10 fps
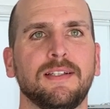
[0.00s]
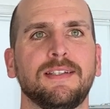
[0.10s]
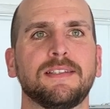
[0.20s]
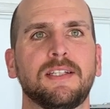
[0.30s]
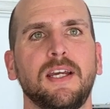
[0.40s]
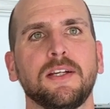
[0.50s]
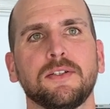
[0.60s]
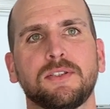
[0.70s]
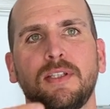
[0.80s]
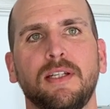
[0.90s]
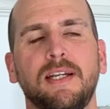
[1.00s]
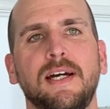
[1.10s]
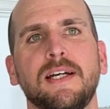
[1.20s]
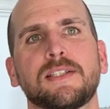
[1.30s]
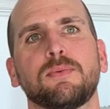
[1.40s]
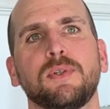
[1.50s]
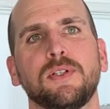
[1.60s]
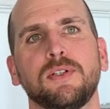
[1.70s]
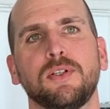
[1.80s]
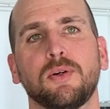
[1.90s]
the tangles and the knots
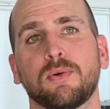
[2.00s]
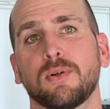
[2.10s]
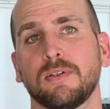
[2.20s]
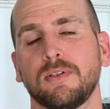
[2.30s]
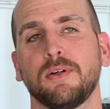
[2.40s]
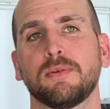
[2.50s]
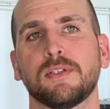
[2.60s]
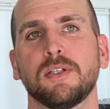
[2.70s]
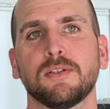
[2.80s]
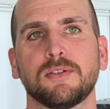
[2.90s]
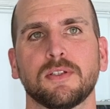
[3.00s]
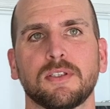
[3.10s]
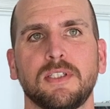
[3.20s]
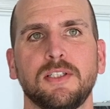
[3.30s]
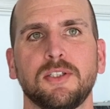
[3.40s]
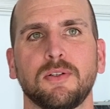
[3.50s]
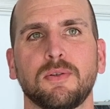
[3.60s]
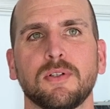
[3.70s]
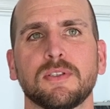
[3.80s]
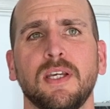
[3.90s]
when you're going to use your extension
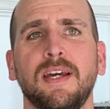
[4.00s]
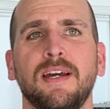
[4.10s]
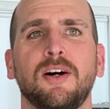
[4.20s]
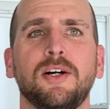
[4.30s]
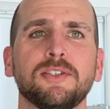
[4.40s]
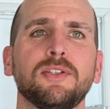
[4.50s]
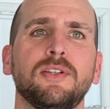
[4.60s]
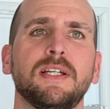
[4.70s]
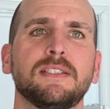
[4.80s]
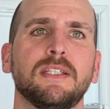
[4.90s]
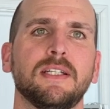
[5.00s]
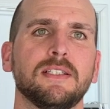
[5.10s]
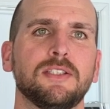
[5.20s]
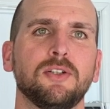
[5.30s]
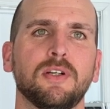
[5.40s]
cords. Also, the nice thing is you